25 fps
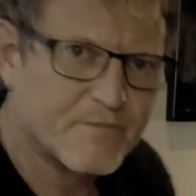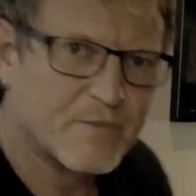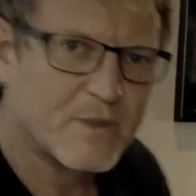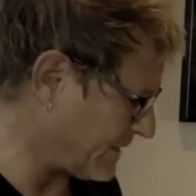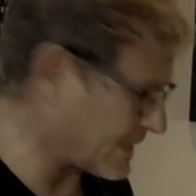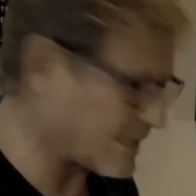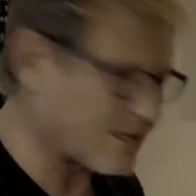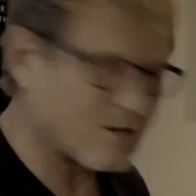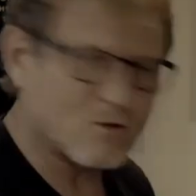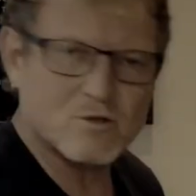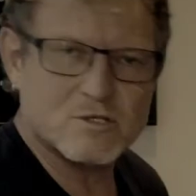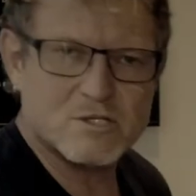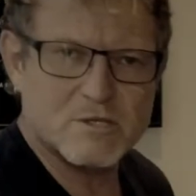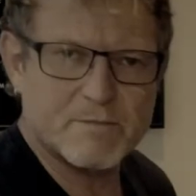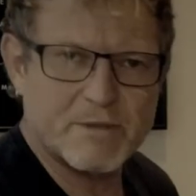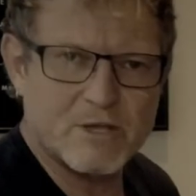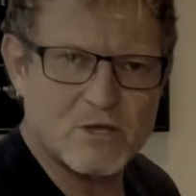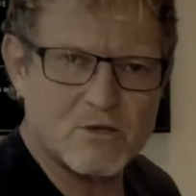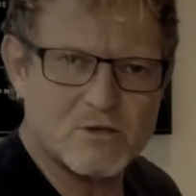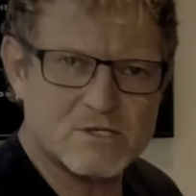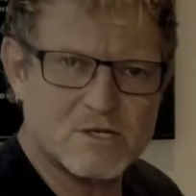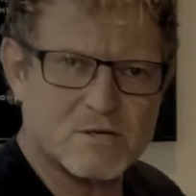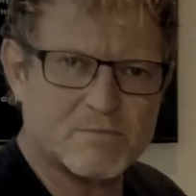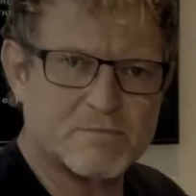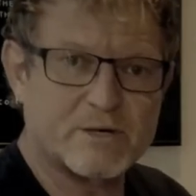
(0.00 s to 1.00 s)
It can also be
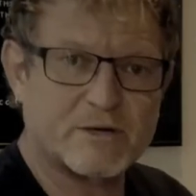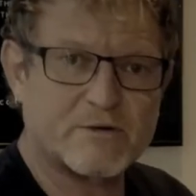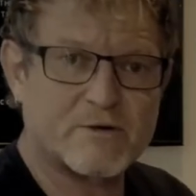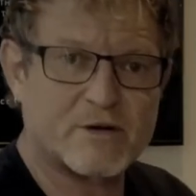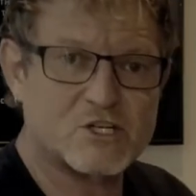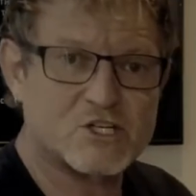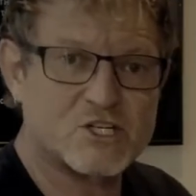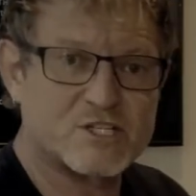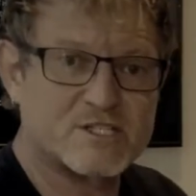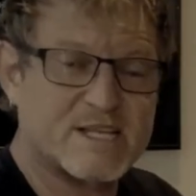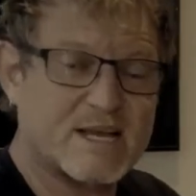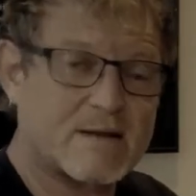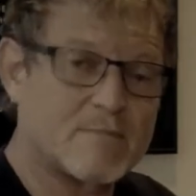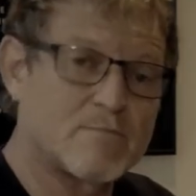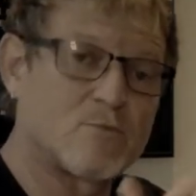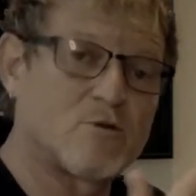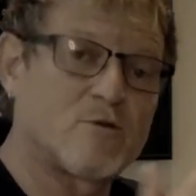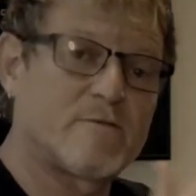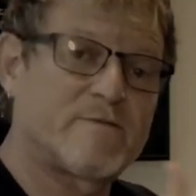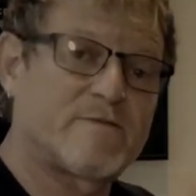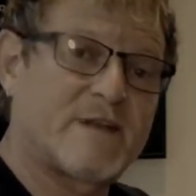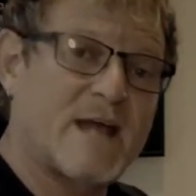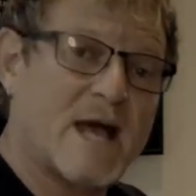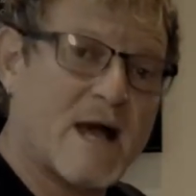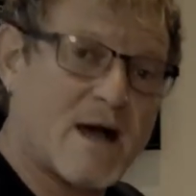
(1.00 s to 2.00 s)
used on progressions that
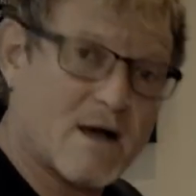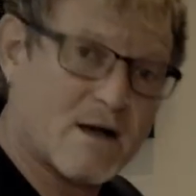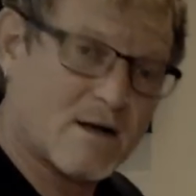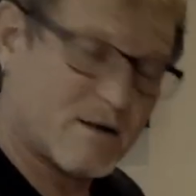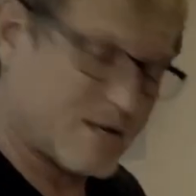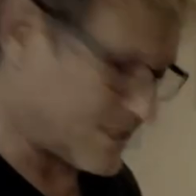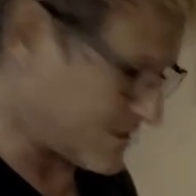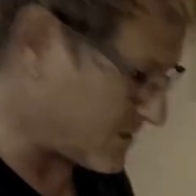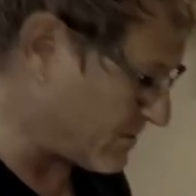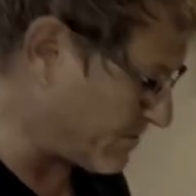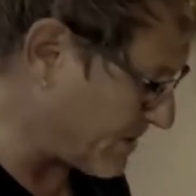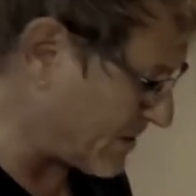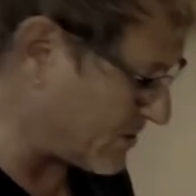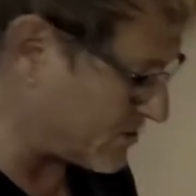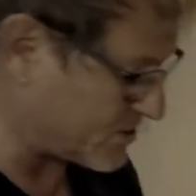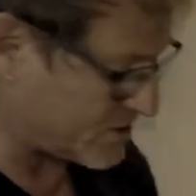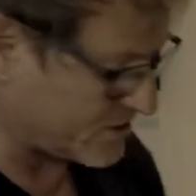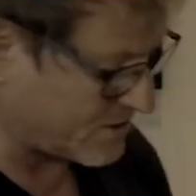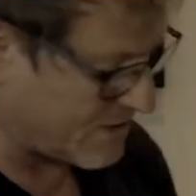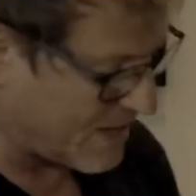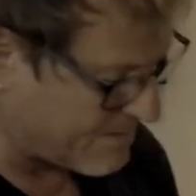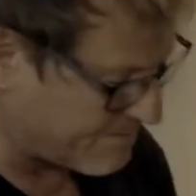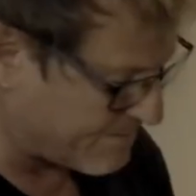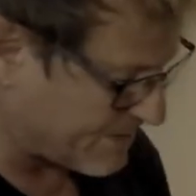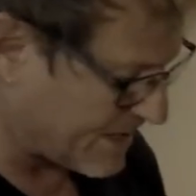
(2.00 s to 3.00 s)
move down as opposed
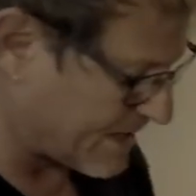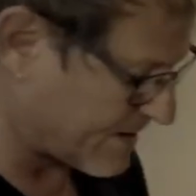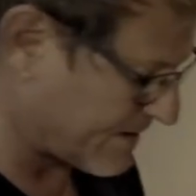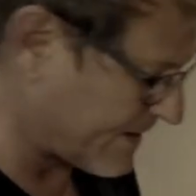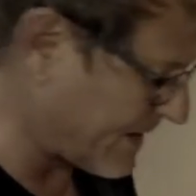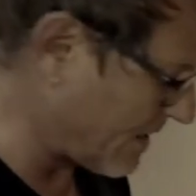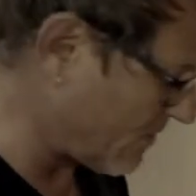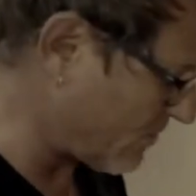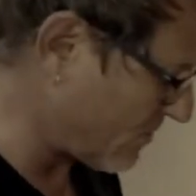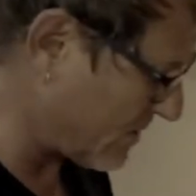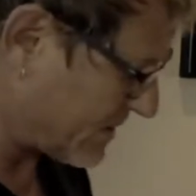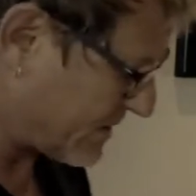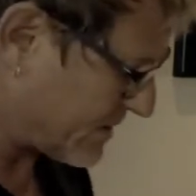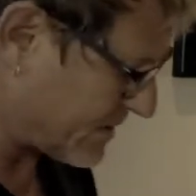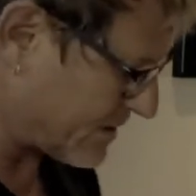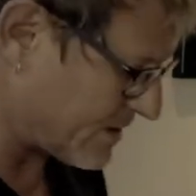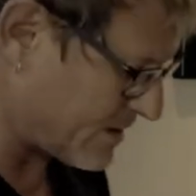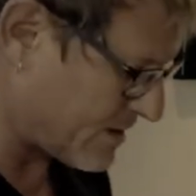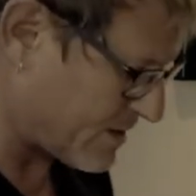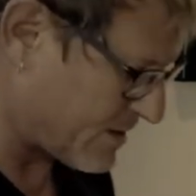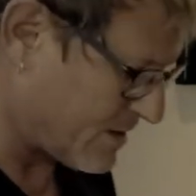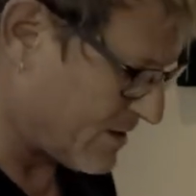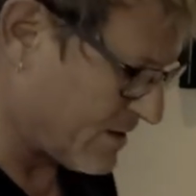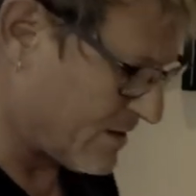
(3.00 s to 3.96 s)
to up like that one did.